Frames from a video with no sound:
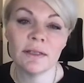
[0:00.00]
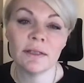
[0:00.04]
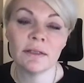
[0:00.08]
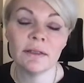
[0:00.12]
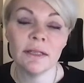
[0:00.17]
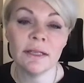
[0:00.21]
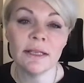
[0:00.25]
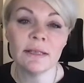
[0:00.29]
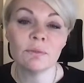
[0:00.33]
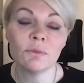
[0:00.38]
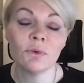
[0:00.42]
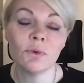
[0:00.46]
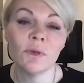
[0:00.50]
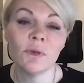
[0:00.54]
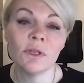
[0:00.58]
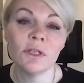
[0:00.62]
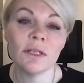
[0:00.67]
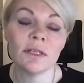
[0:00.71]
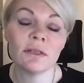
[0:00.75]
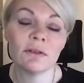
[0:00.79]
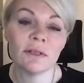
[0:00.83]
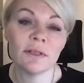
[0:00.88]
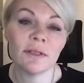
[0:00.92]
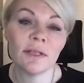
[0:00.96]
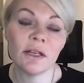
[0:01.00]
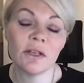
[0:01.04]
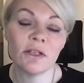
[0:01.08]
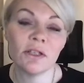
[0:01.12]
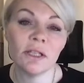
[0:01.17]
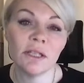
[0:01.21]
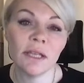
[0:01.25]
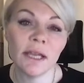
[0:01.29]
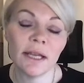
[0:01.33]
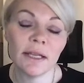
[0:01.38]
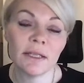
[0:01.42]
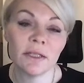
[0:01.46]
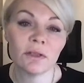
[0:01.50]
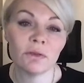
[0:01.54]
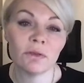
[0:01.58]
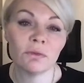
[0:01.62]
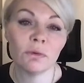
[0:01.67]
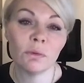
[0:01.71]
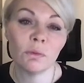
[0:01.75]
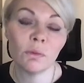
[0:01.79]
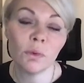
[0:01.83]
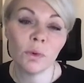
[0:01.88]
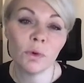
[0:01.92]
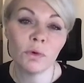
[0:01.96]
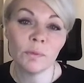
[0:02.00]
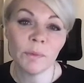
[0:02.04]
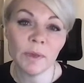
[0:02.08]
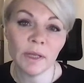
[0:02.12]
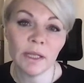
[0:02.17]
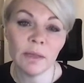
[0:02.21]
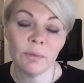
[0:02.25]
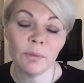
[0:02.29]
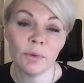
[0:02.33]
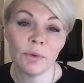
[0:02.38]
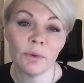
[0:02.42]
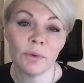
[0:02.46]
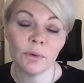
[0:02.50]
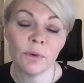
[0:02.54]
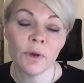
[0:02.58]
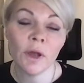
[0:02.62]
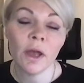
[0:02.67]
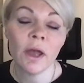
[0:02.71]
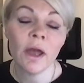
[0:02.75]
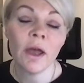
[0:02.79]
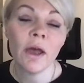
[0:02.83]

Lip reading: And these mortgages are essentially there to reward people